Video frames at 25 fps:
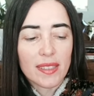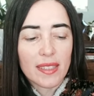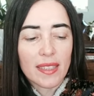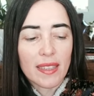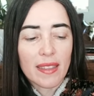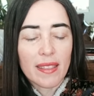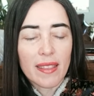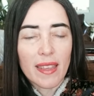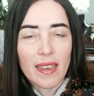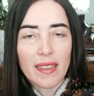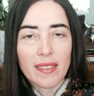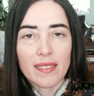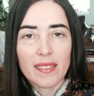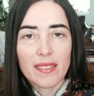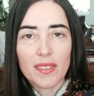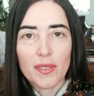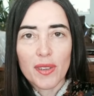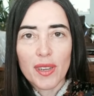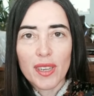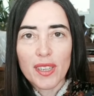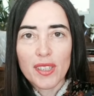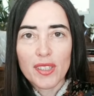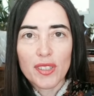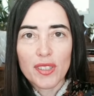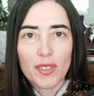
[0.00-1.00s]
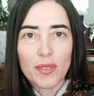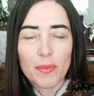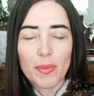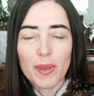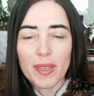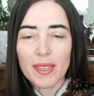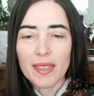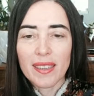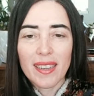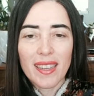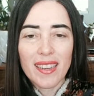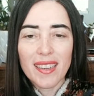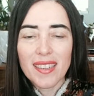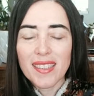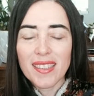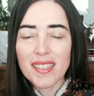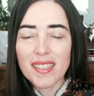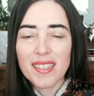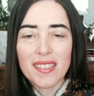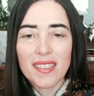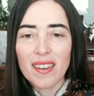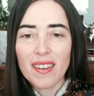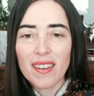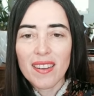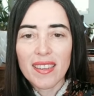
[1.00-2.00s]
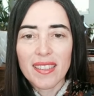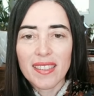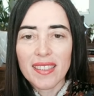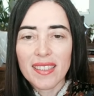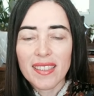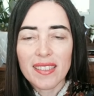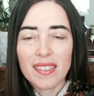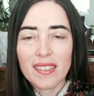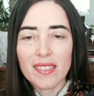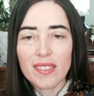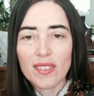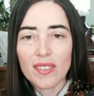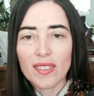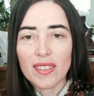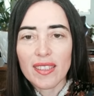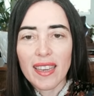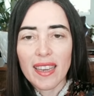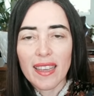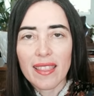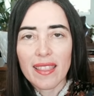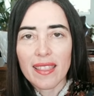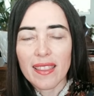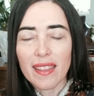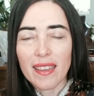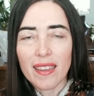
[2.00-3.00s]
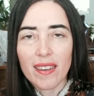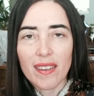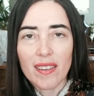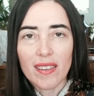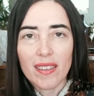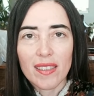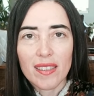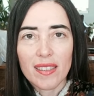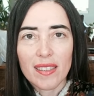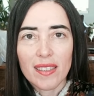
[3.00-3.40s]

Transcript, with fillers: in that direction, but not necessarily needing to get there.